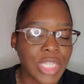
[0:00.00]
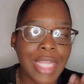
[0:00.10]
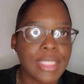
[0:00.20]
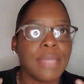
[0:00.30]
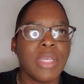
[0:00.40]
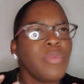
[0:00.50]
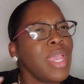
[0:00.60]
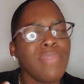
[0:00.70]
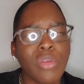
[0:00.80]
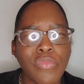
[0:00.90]
just kept saying, we
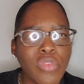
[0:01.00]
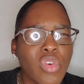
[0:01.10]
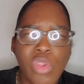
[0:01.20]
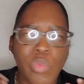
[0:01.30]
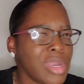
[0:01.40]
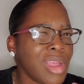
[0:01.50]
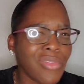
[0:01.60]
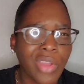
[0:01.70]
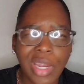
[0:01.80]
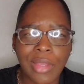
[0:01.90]
have no food and we're
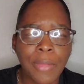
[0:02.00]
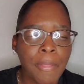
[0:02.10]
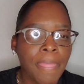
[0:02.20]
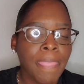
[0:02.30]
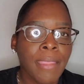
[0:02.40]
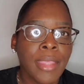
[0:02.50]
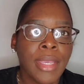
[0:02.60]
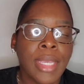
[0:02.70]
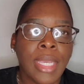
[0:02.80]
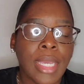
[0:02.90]
not ready.
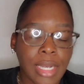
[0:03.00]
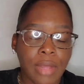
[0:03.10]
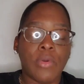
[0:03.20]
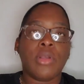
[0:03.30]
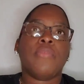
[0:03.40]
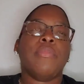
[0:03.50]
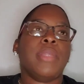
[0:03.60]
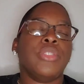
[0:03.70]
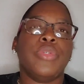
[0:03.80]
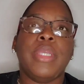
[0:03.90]
And then I woke up from
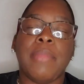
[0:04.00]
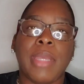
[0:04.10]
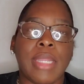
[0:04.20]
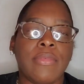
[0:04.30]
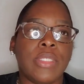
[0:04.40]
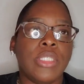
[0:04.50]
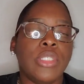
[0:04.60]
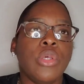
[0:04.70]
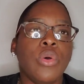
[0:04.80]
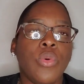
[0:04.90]
that dream, and it was
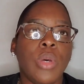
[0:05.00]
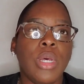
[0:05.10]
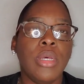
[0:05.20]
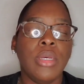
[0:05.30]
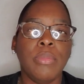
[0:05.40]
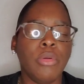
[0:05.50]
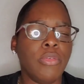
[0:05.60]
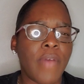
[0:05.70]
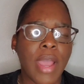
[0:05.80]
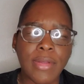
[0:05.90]
so
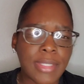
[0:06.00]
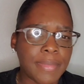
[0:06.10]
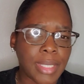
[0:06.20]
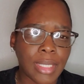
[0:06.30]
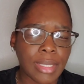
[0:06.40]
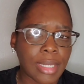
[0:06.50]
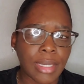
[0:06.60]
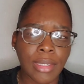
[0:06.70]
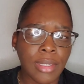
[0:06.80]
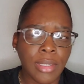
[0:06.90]
profound to me. Like,
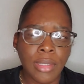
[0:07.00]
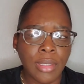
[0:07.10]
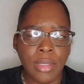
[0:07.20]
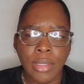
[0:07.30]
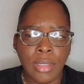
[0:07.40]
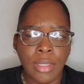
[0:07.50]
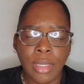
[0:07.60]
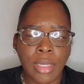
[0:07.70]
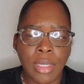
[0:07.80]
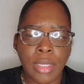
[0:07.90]

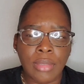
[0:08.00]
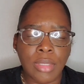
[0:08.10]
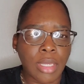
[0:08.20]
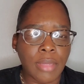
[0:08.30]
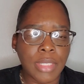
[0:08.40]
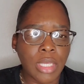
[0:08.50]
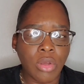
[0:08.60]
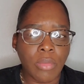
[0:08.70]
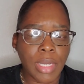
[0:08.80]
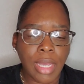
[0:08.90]
I kept saying,
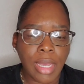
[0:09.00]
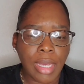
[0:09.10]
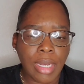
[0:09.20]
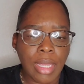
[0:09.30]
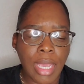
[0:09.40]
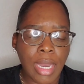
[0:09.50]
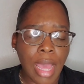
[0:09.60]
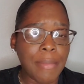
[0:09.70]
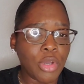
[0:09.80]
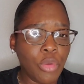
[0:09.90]
oh my God. And
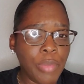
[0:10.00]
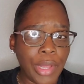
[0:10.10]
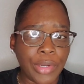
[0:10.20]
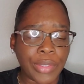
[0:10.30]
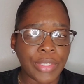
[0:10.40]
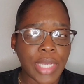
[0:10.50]
I'm a couponer.